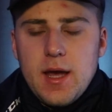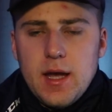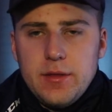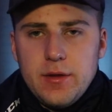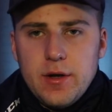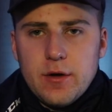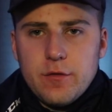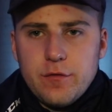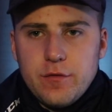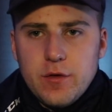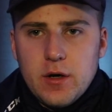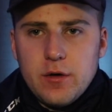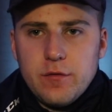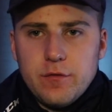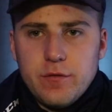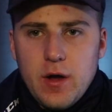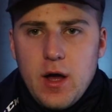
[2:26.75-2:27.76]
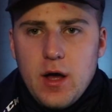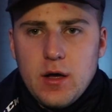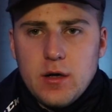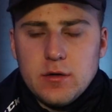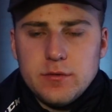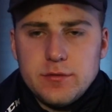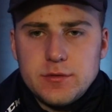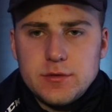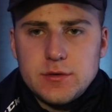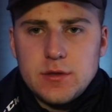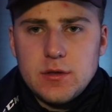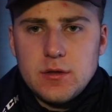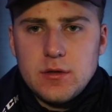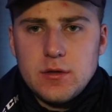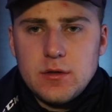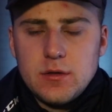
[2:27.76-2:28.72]
And their fun
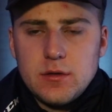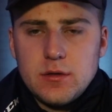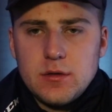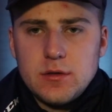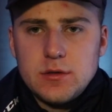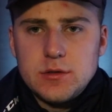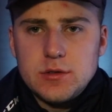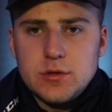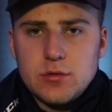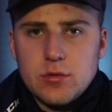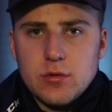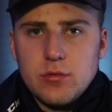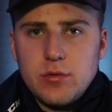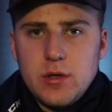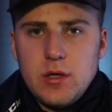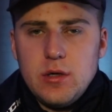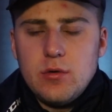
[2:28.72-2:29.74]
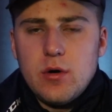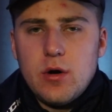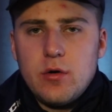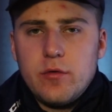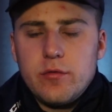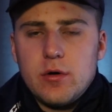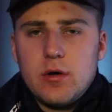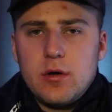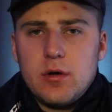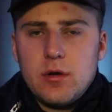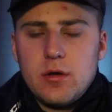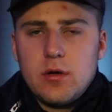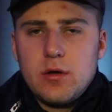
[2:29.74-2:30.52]
involves screwing you over.